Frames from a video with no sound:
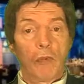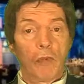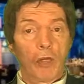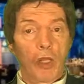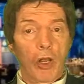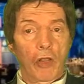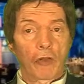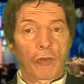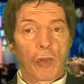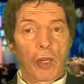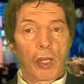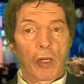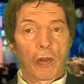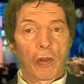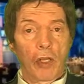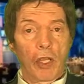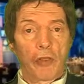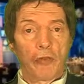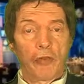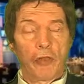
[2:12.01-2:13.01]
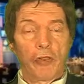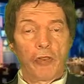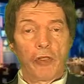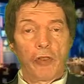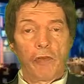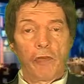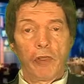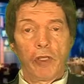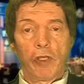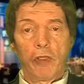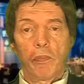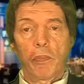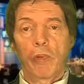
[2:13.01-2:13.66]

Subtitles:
and we also air on NCTV.